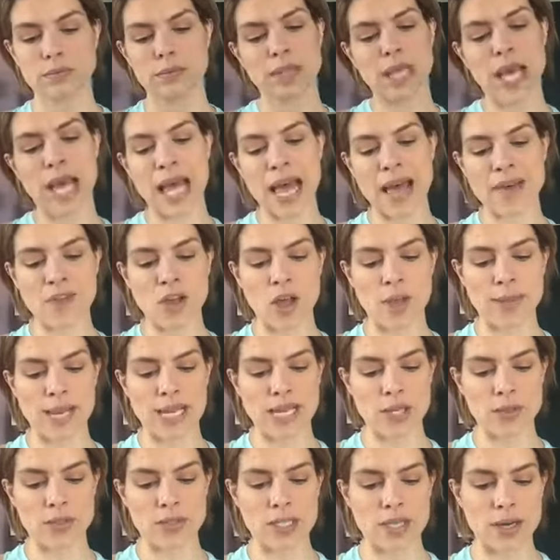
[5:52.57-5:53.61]
I have all my
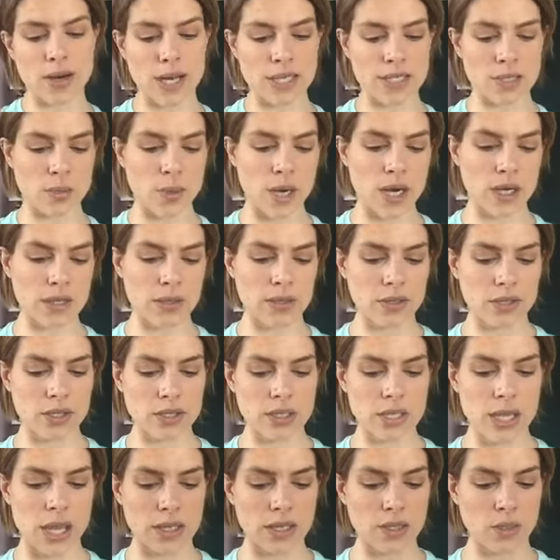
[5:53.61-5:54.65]
notes here, I swear. They're just
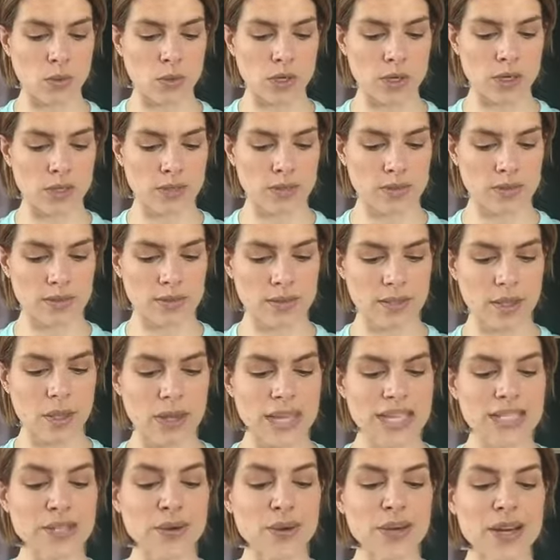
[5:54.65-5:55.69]
not in order.
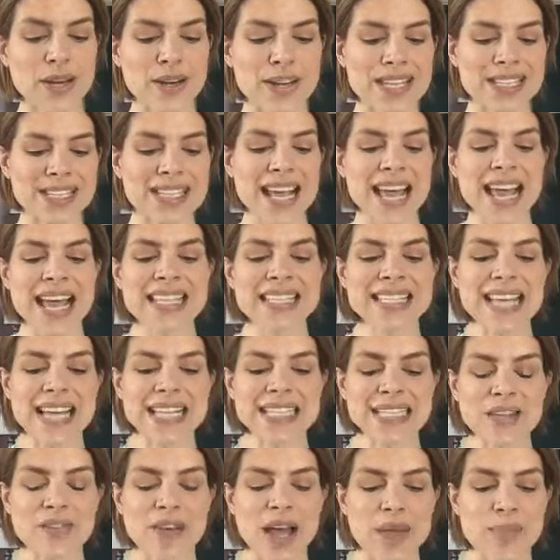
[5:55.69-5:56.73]
Okay, so here it is.
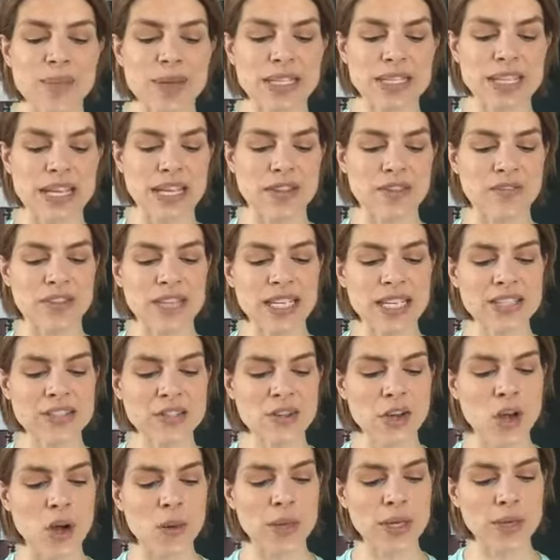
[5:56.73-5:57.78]
Signs of high pitta. If things
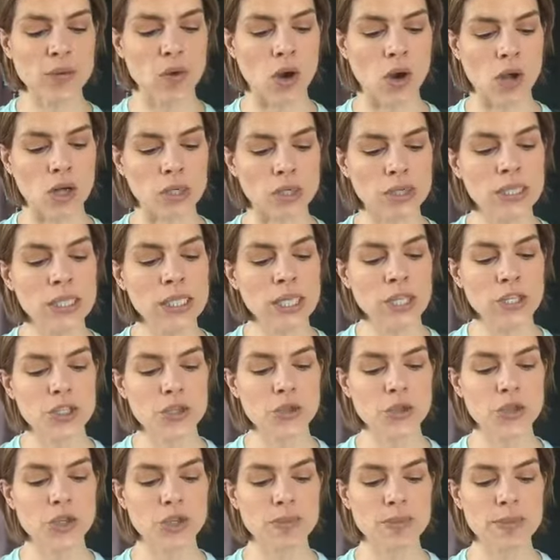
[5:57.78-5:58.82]
are going wrong, you
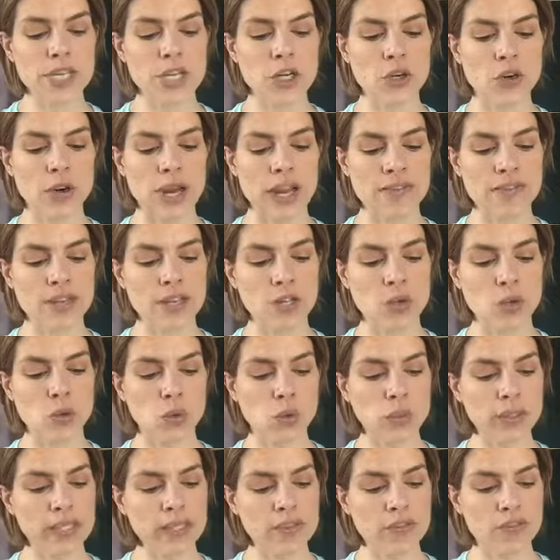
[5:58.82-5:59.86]
could be craving
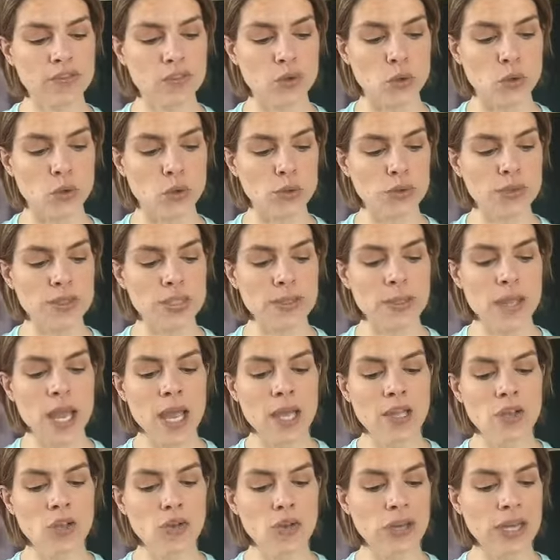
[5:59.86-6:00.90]
cooling foods.
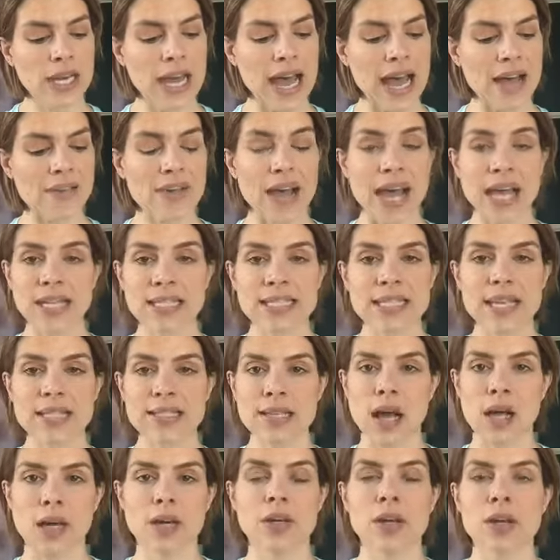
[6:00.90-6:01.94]
You could have excess
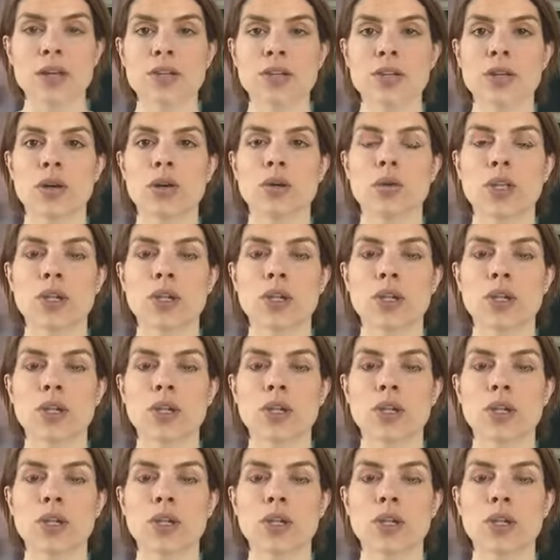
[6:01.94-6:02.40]
hunger, so